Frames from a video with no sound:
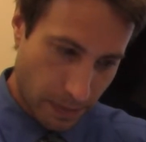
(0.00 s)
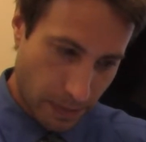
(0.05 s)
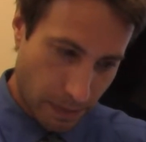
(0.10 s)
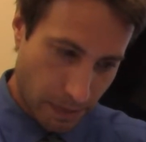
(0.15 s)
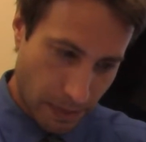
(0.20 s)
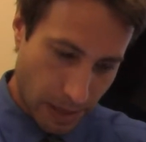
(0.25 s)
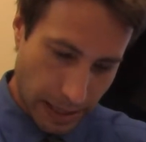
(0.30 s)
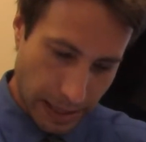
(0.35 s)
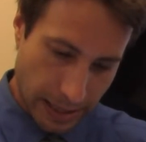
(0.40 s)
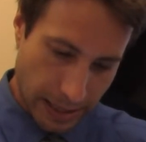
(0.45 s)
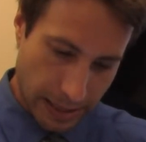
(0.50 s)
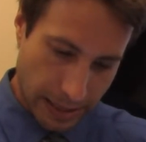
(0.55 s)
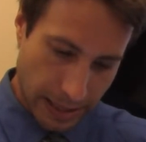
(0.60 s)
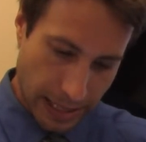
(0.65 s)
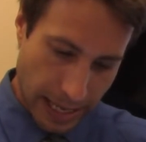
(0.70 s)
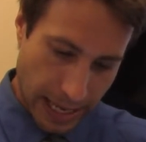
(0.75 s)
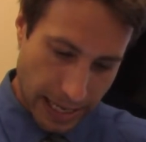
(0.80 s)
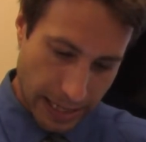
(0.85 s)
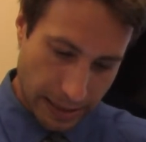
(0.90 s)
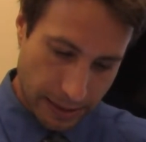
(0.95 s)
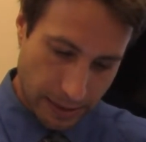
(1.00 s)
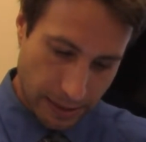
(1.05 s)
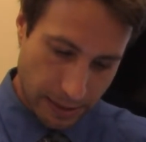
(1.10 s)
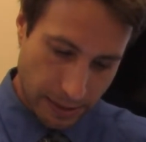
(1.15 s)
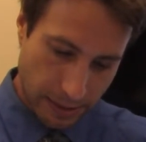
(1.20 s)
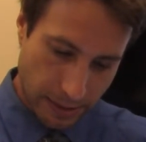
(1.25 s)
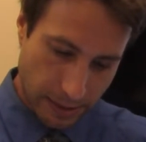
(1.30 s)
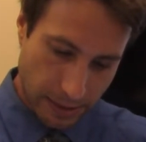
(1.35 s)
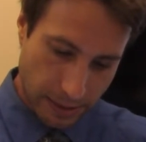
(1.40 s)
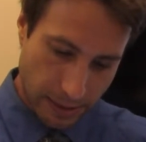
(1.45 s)
minus 8.
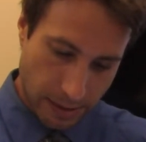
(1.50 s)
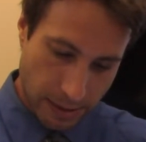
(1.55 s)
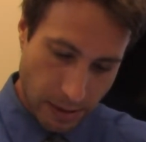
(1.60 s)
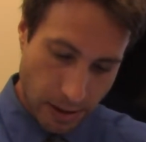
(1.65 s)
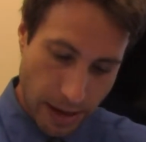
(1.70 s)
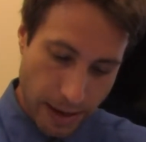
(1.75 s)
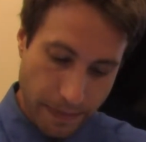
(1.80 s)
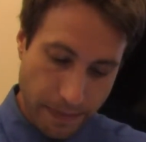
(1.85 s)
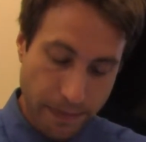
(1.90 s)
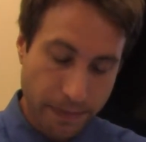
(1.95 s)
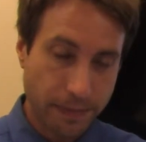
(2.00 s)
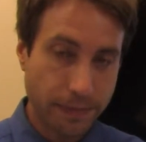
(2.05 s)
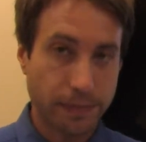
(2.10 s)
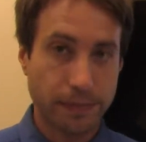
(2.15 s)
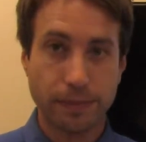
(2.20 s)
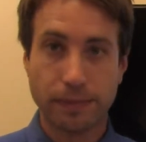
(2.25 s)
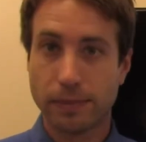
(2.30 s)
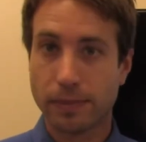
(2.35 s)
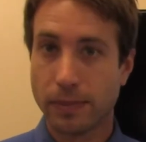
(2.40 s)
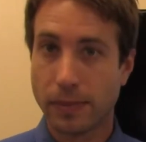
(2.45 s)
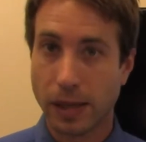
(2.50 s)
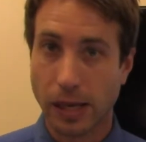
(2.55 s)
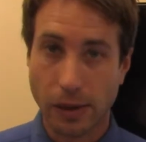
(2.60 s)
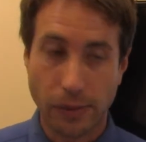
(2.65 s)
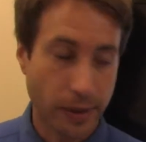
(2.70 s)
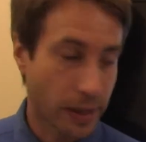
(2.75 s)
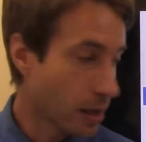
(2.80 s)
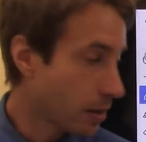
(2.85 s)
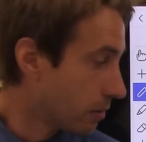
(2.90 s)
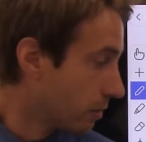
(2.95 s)
All right, here
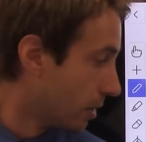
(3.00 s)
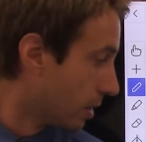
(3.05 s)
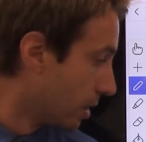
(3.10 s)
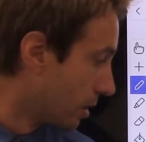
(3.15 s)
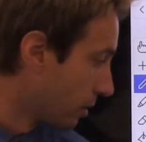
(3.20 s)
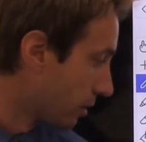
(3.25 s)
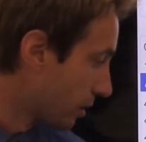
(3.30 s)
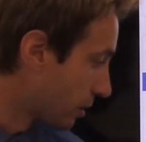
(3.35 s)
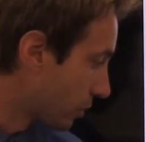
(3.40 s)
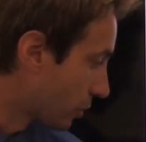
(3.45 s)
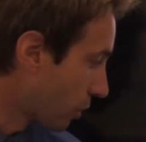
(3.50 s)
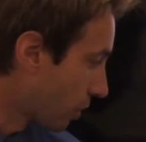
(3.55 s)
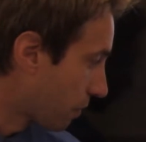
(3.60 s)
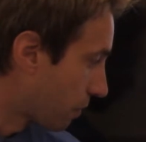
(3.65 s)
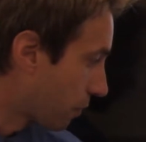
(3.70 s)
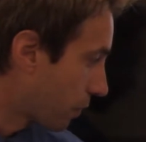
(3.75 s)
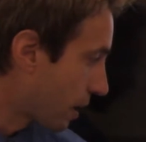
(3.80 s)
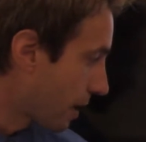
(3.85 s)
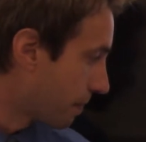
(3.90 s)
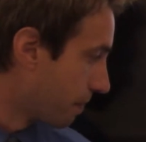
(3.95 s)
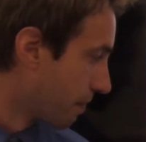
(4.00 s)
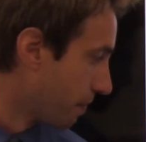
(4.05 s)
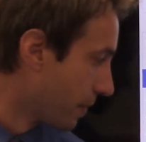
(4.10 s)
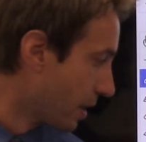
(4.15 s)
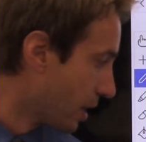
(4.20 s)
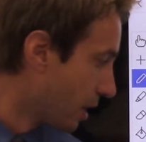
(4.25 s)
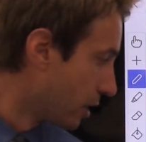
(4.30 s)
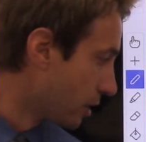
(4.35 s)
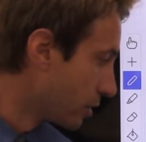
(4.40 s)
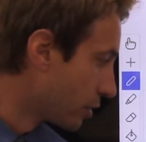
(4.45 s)
we go. Let's solve for n.
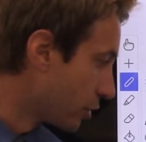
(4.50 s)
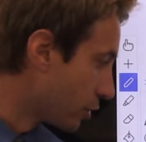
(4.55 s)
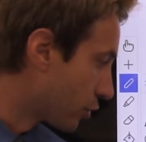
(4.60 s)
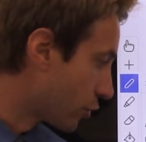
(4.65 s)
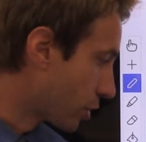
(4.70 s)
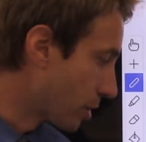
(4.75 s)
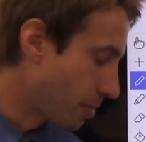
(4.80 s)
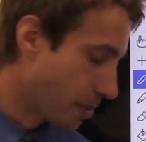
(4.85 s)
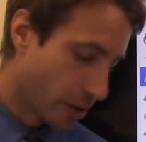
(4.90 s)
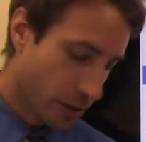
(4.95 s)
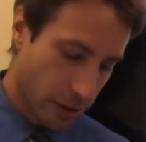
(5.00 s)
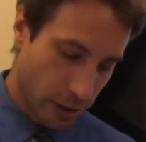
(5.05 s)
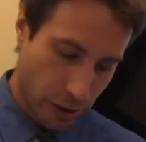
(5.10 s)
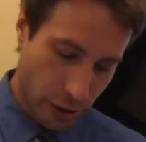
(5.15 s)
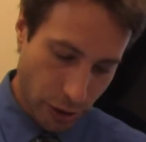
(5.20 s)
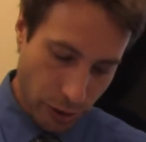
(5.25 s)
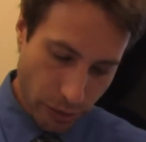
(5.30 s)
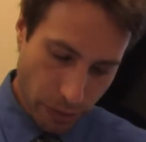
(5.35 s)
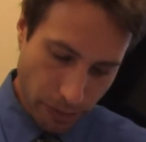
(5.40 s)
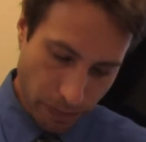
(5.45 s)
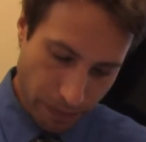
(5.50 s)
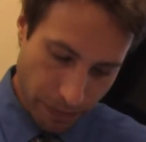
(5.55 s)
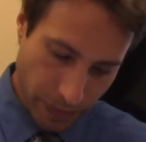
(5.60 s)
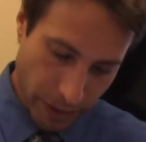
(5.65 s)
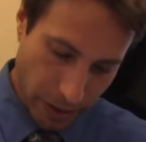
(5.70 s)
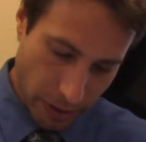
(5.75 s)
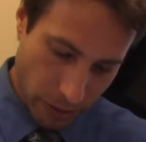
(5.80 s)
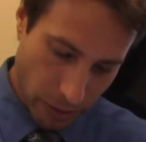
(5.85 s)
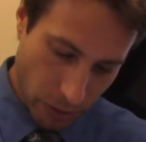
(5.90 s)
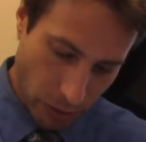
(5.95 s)
Distribute the 2.
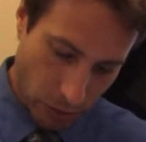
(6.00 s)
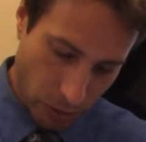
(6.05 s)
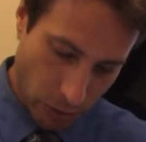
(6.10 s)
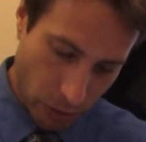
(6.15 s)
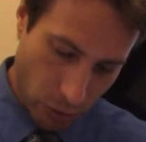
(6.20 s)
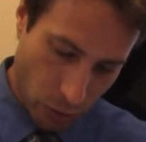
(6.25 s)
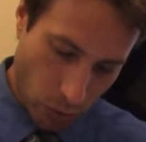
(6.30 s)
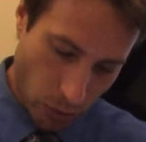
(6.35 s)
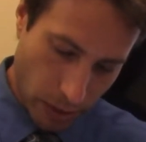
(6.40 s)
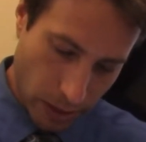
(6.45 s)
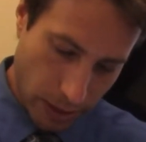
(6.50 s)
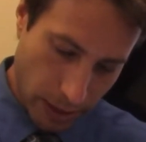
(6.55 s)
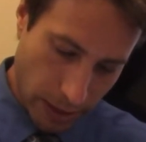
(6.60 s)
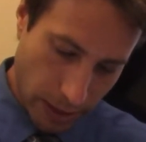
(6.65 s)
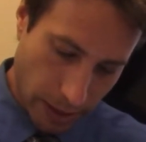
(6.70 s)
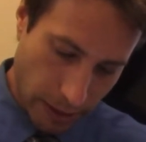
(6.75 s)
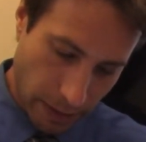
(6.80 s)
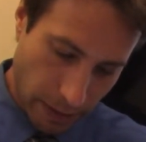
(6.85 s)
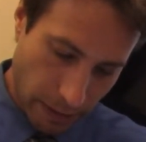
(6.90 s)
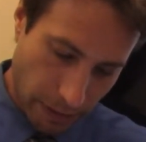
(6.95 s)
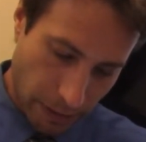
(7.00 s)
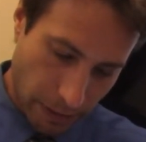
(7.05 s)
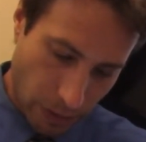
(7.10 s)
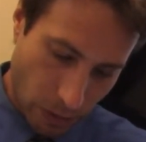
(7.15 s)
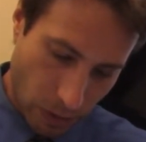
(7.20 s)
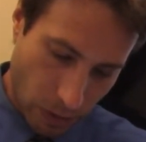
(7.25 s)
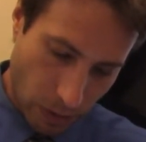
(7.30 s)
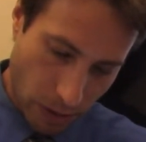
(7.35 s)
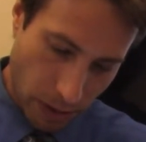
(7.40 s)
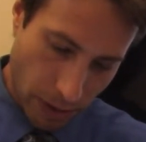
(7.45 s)
So
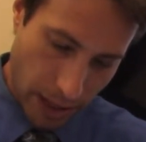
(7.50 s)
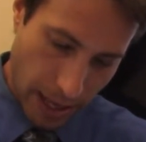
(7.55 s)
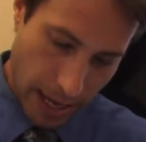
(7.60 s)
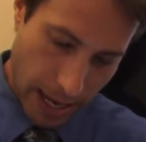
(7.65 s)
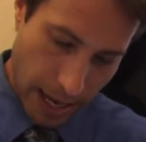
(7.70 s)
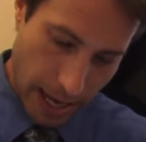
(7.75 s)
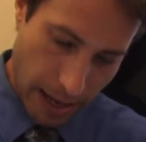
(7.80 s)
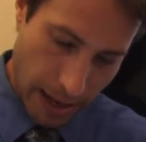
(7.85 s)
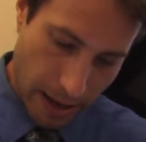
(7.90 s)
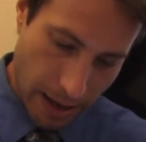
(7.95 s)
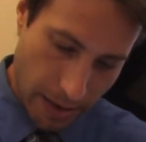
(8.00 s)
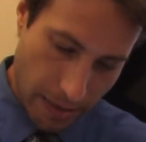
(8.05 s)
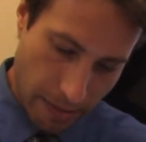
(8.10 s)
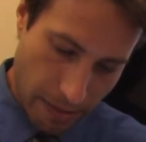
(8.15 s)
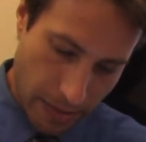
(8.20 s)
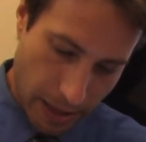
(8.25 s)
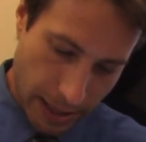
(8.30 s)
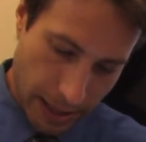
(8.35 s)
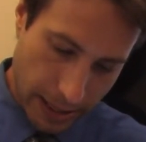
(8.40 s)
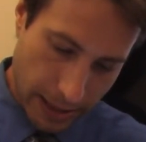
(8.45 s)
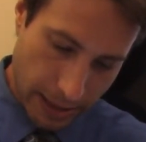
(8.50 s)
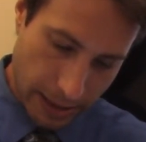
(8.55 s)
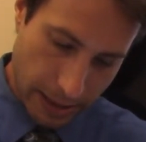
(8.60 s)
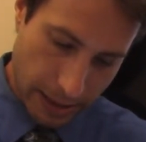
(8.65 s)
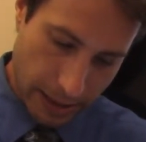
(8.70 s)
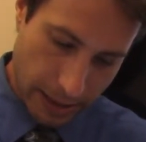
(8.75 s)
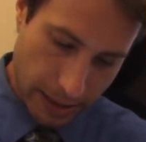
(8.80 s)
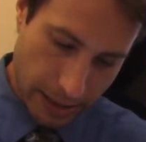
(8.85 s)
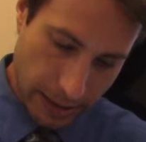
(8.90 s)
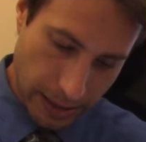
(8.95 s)
24n minus
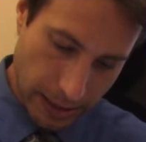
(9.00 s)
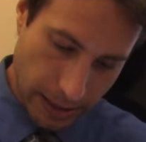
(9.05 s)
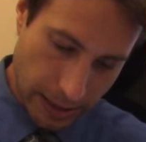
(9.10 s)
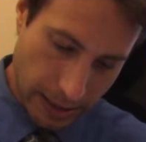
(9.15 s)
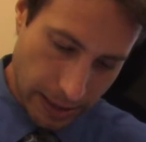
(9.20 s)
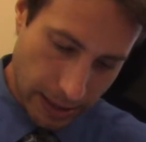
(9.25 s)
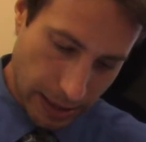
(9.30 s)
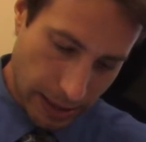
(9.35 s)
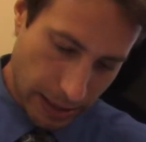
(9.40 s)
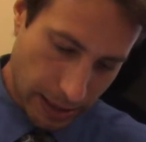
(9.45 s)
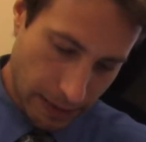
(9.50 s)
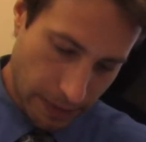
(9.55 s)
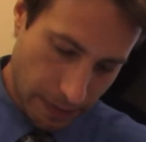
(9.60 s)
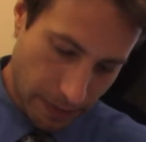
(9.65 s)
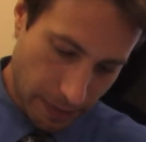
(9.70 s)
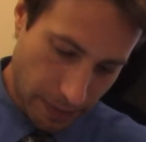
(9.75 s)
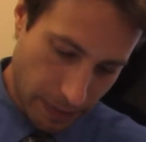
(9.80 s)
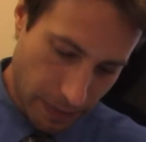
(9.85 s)
16